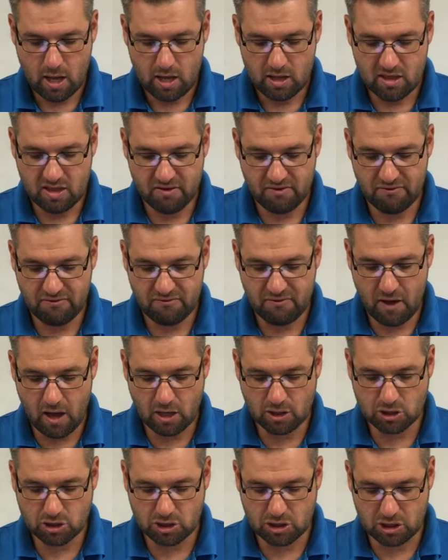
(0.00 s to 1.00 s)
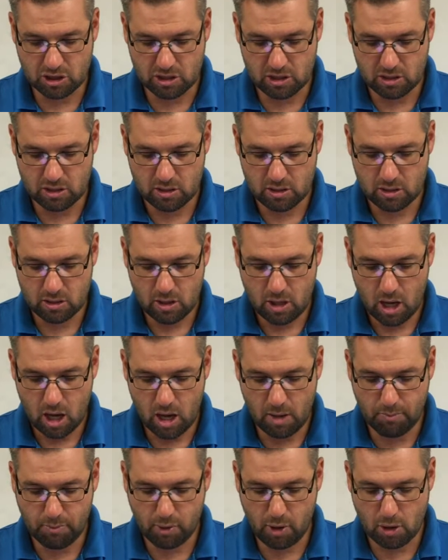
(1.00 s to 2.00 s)
the function
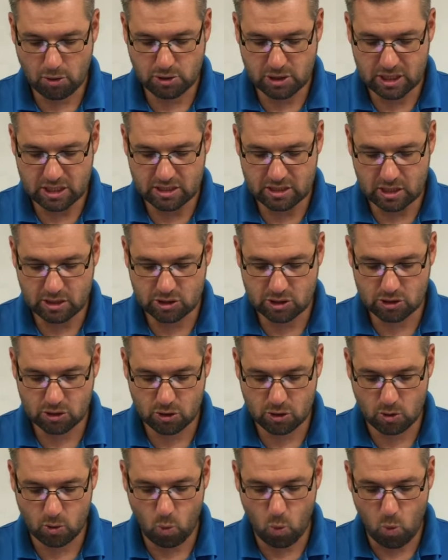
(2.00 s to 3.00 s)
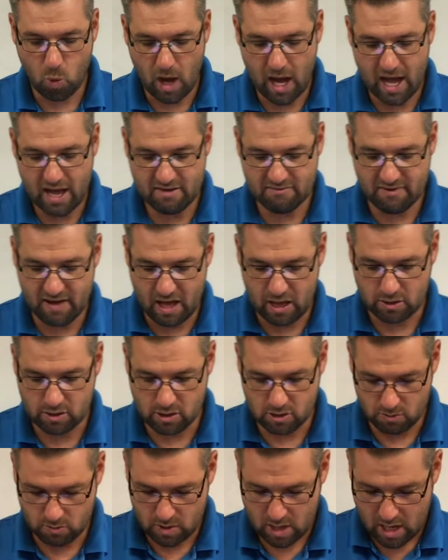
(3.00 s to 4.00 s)
approaches a certain y
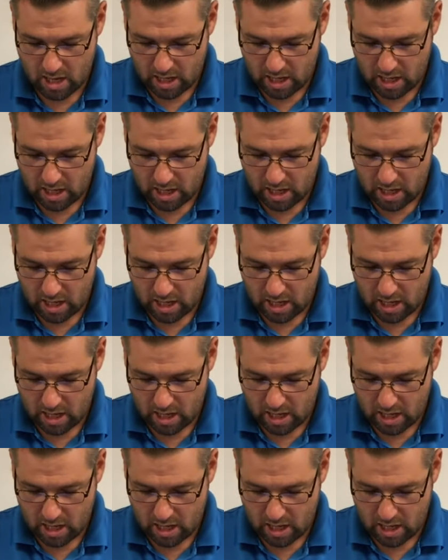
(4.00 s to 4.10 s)
value.